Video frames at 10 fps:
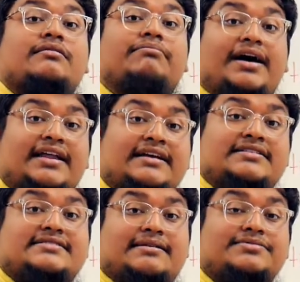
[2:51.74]
but
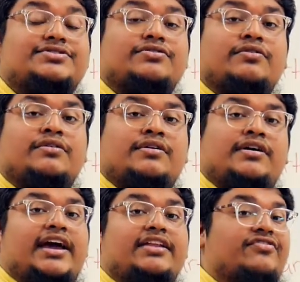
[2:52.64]
some do.
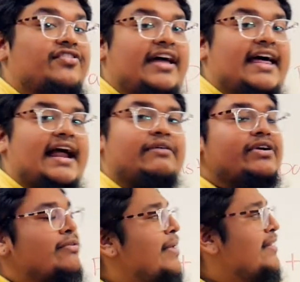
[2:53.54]
And for that, I
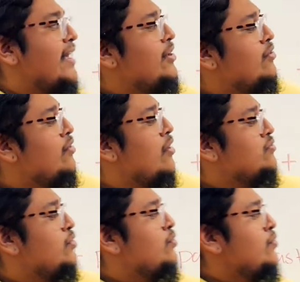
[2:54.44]
recommend that you go
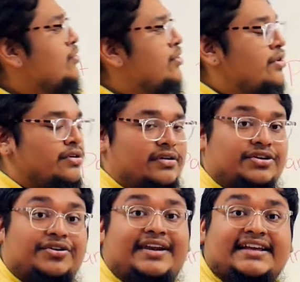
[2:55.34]
through your
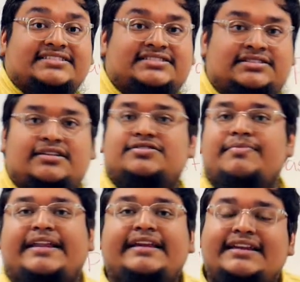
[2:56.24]
list. There's
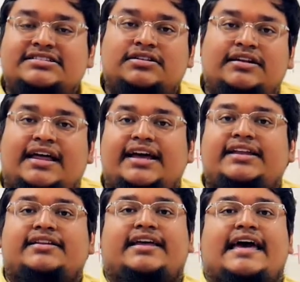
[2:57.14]
many lists
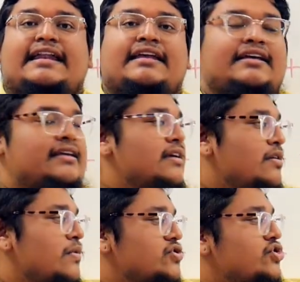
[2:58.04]
online that
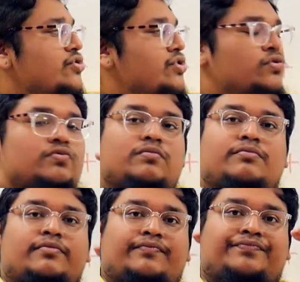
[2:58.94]
will show you
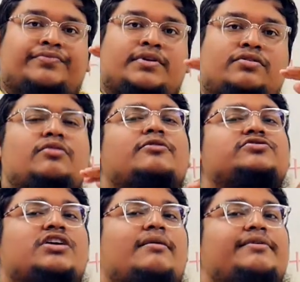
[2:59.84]
the most
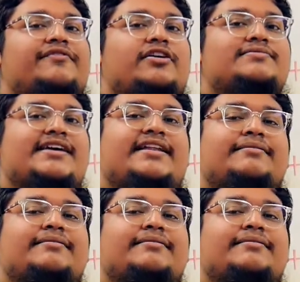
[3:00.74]
common verbs and the